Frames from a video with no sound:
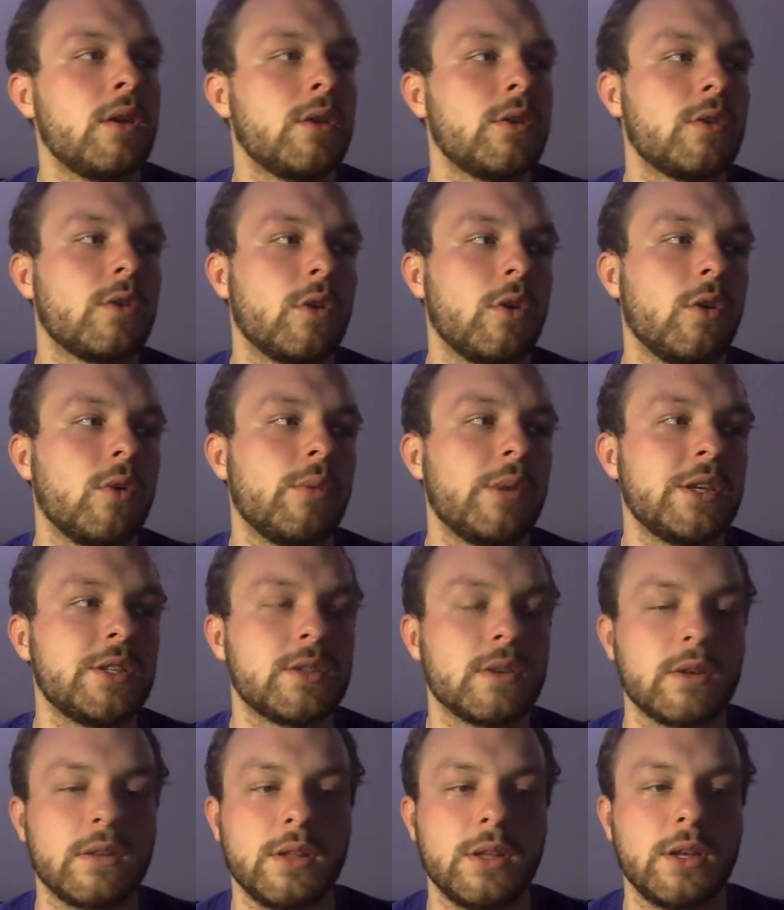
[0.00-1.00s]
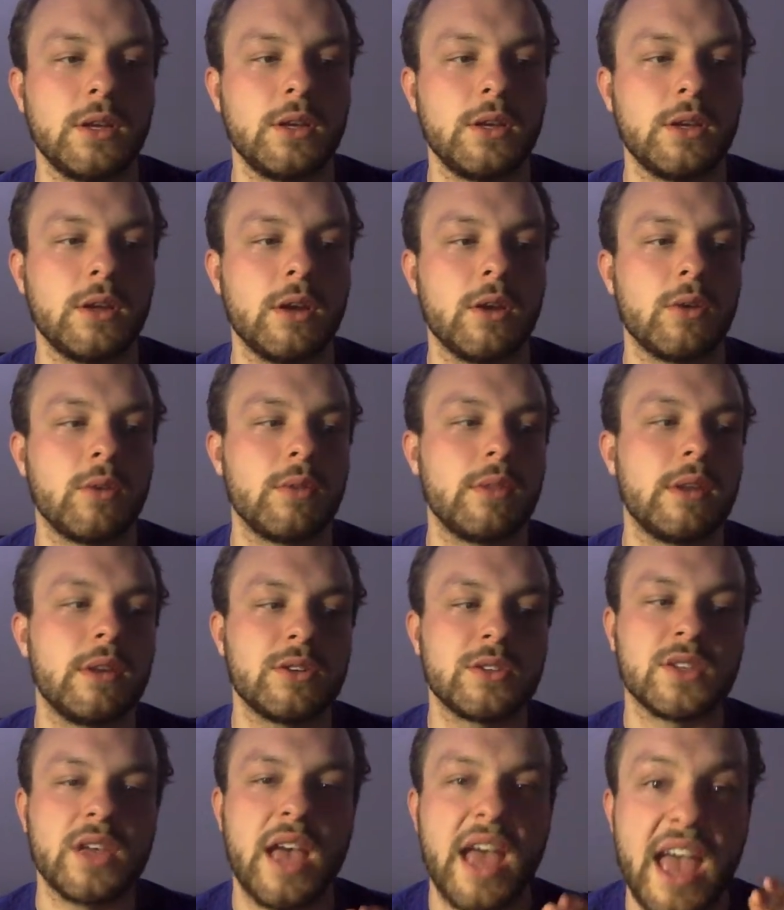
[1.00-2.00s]
So basically,
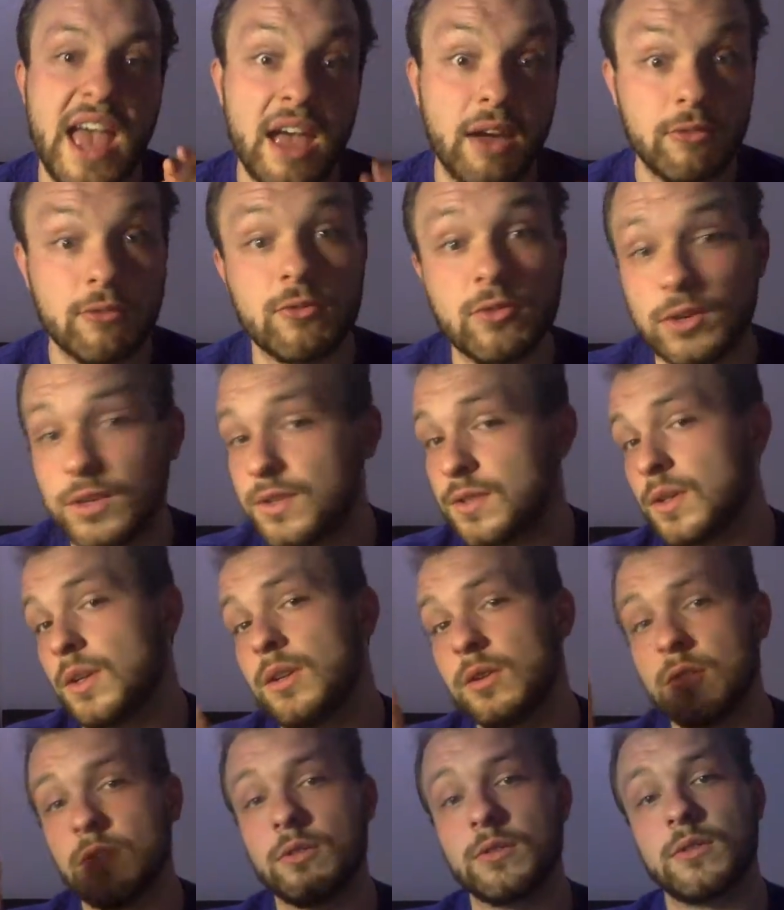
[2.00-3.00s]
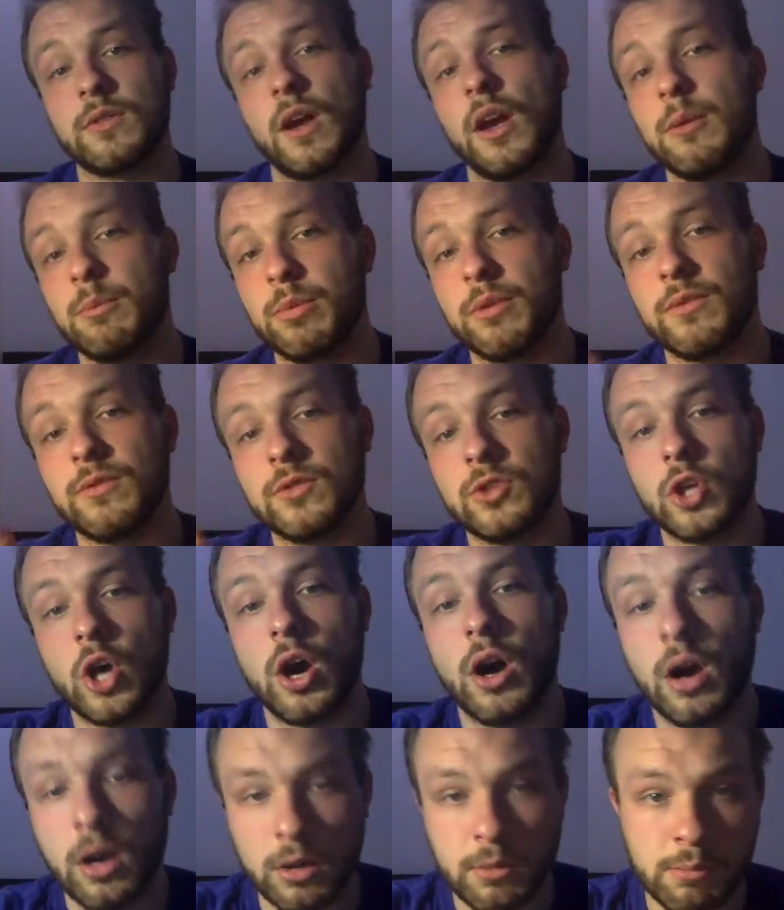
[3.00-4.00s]
there's every single type of
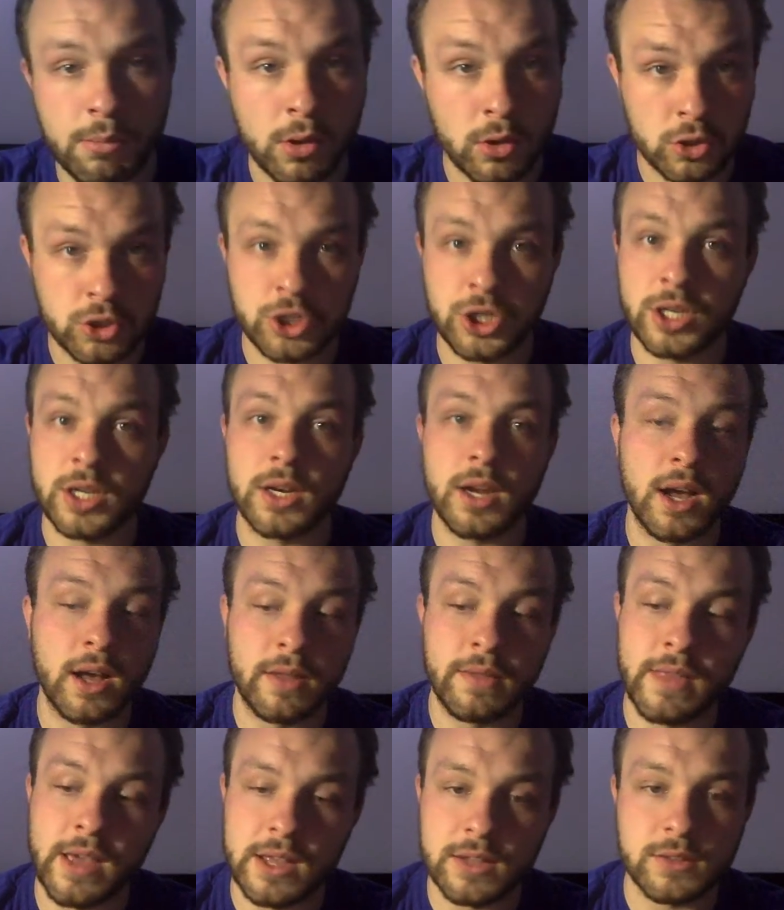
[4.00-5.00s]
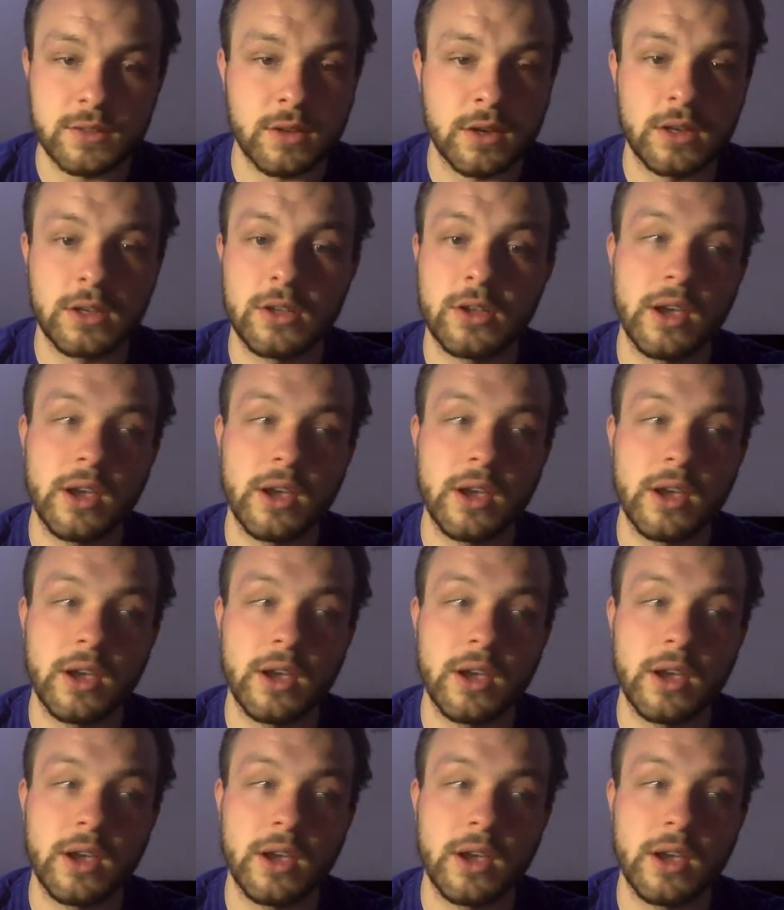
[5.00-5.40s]
dog bullshit on that site.